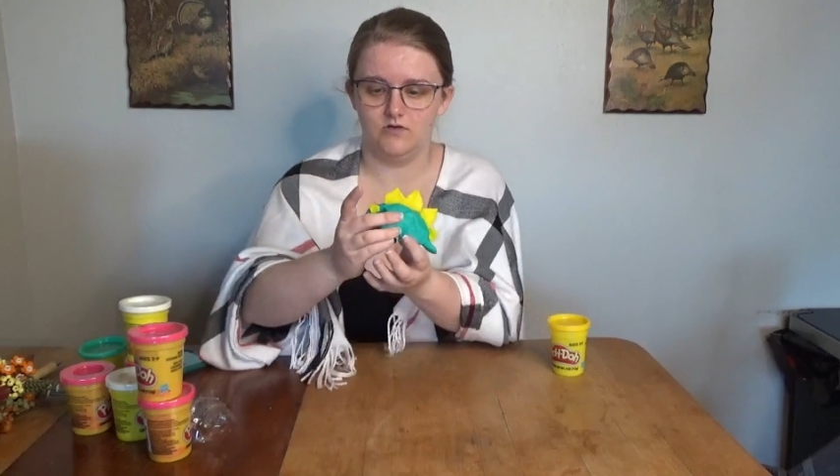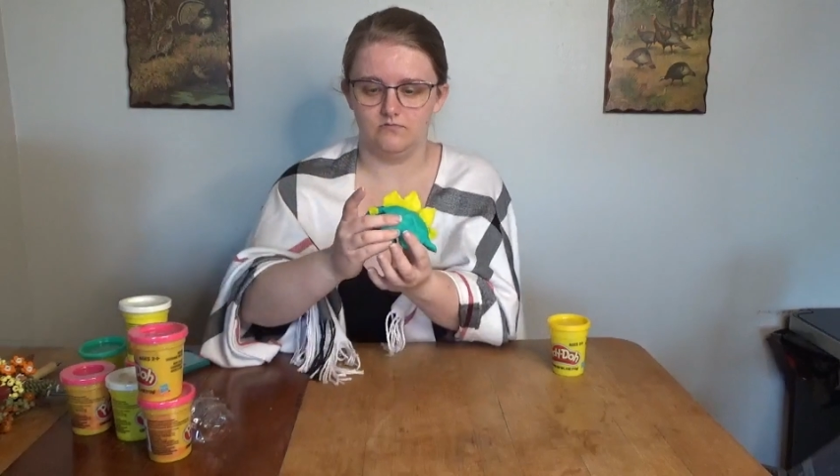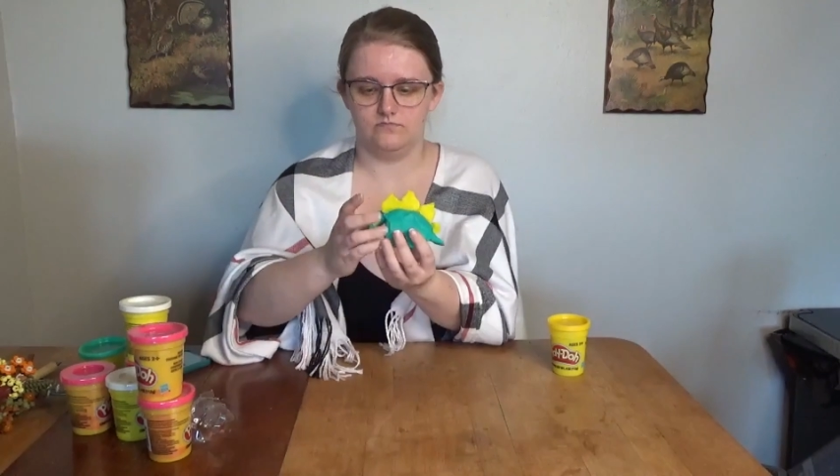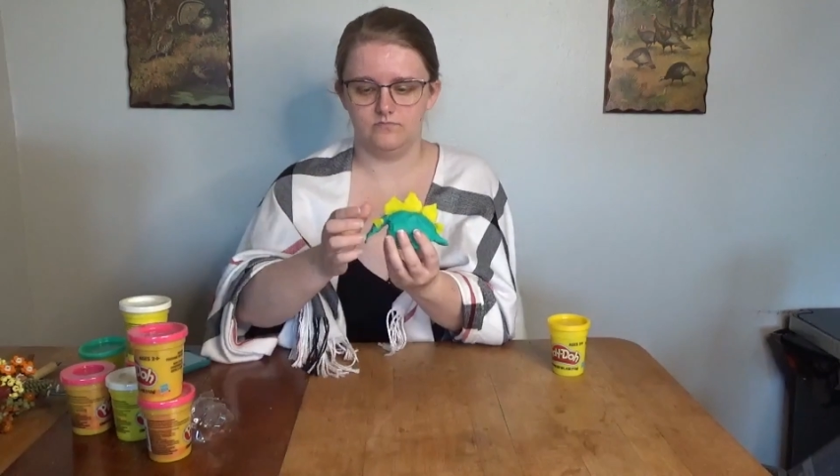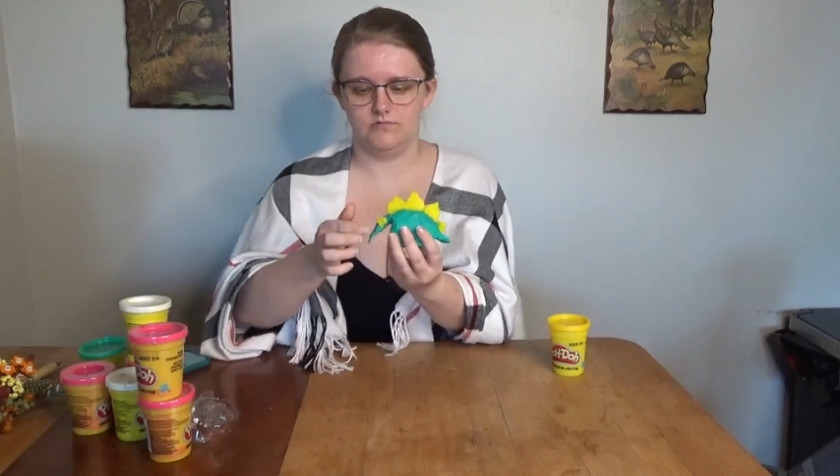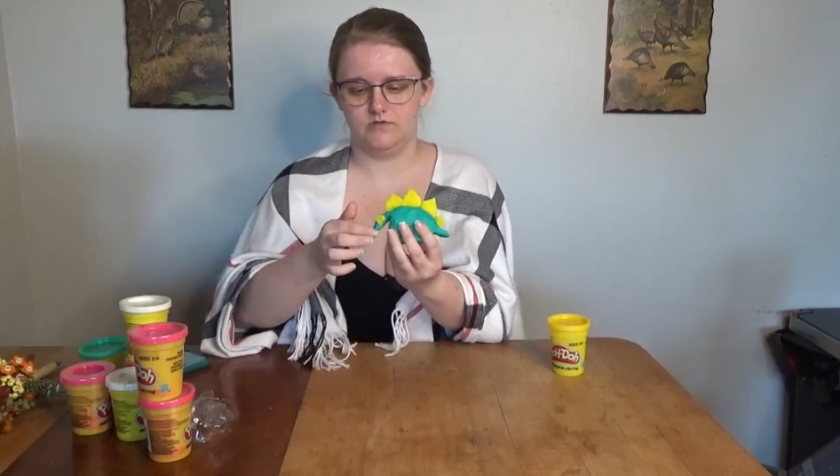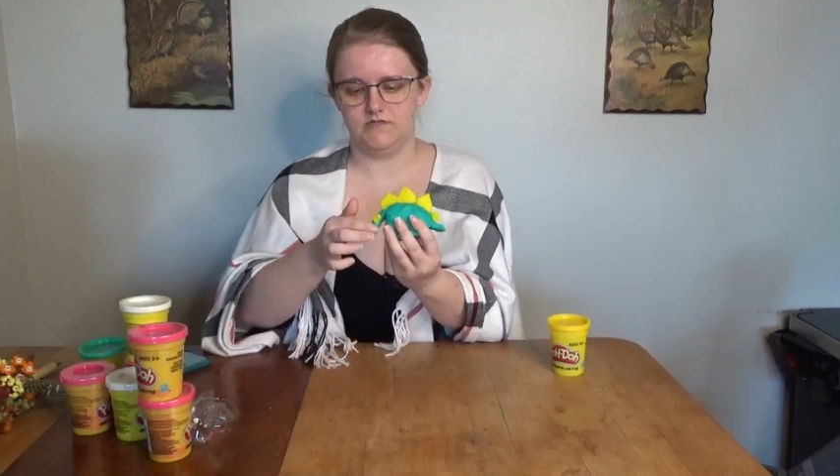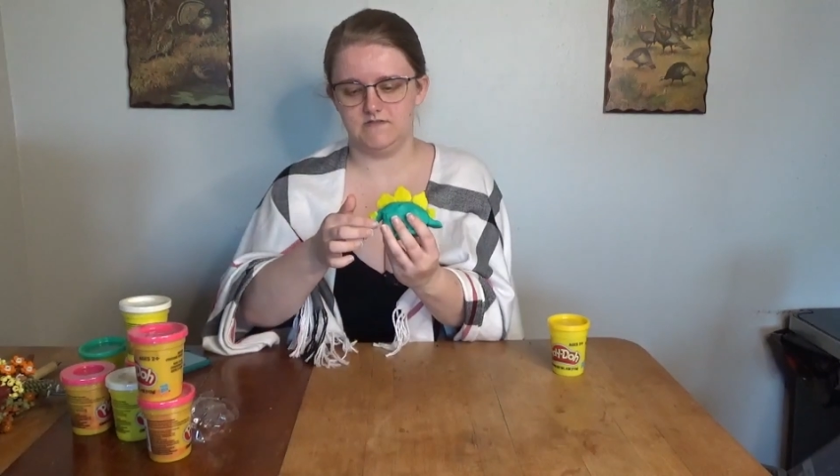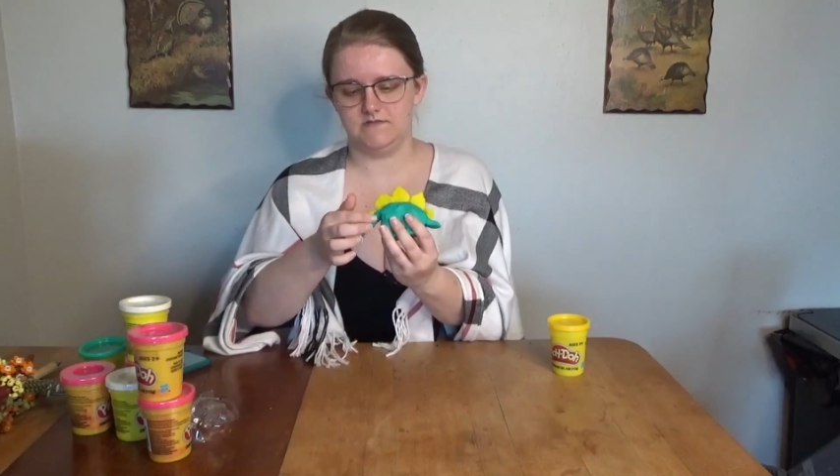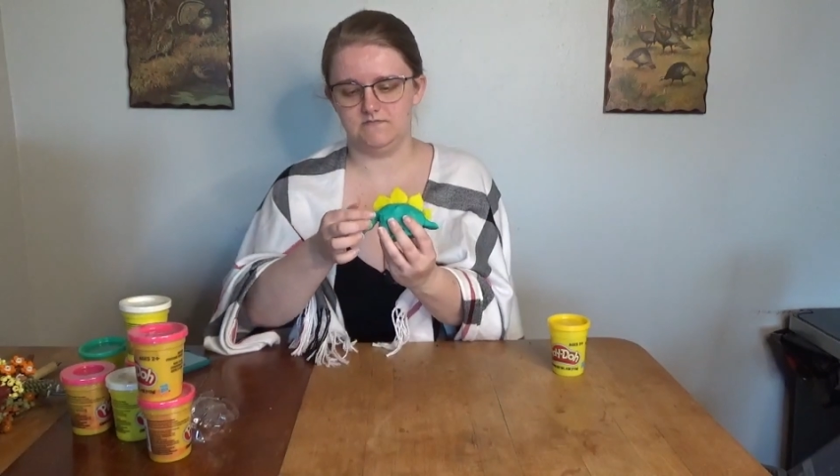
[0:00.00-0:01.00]
Oh,
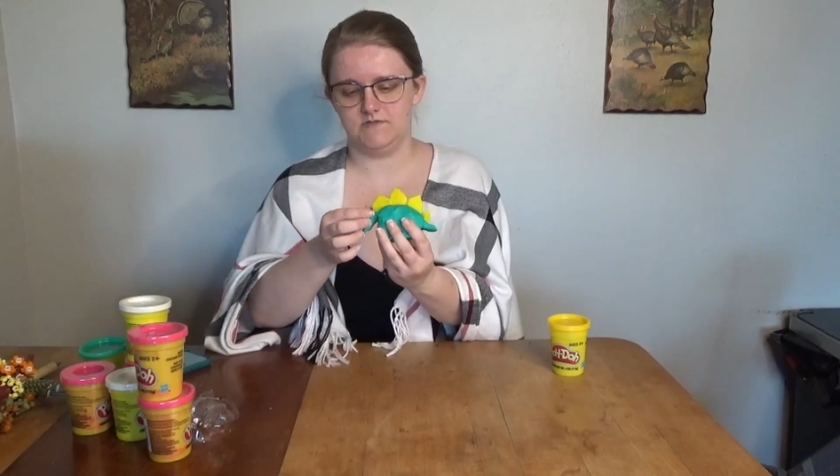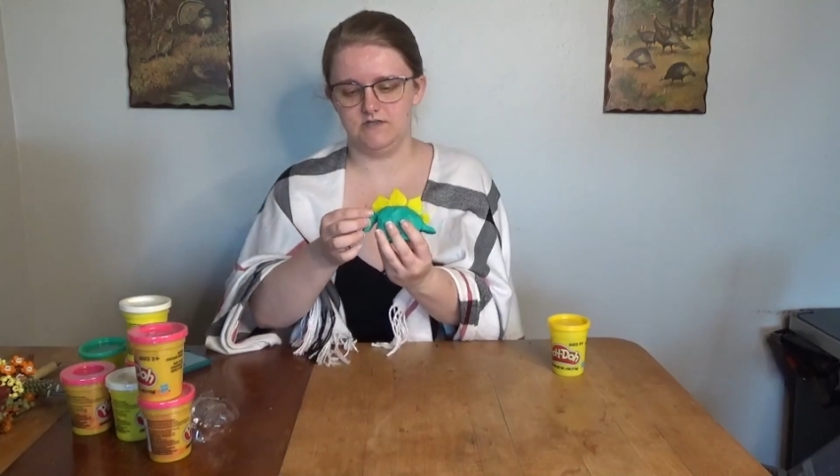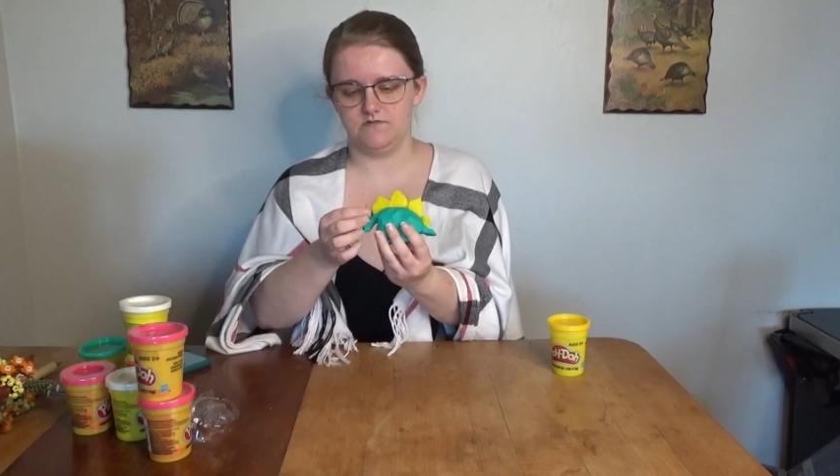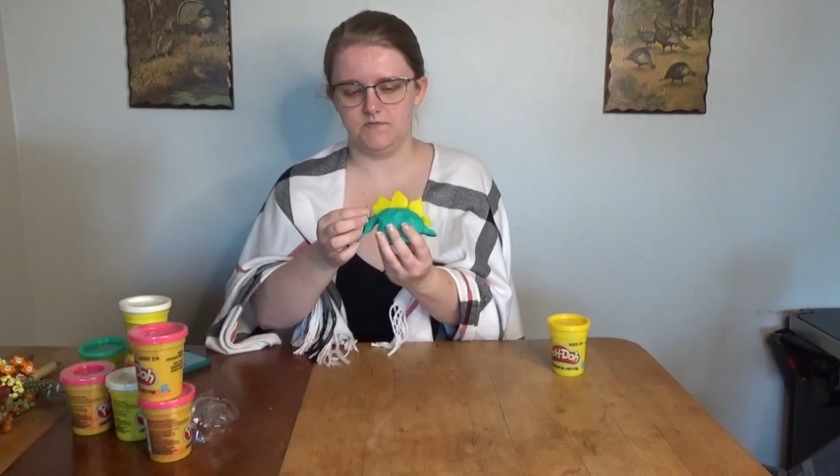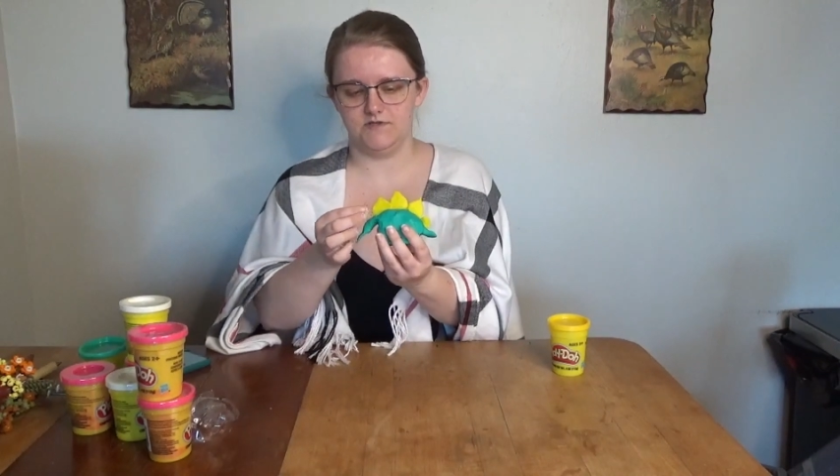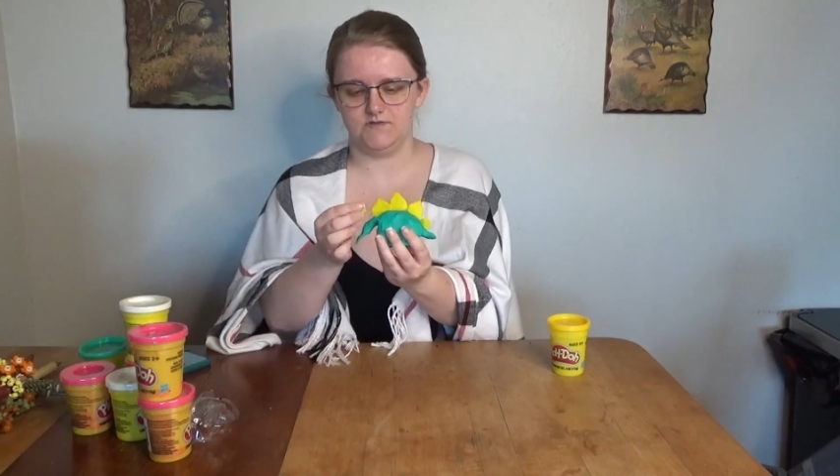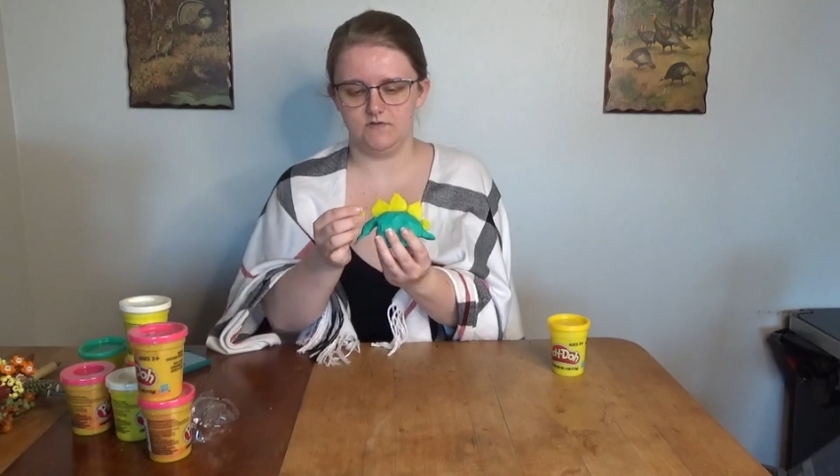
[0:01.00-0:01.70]
his tail spikes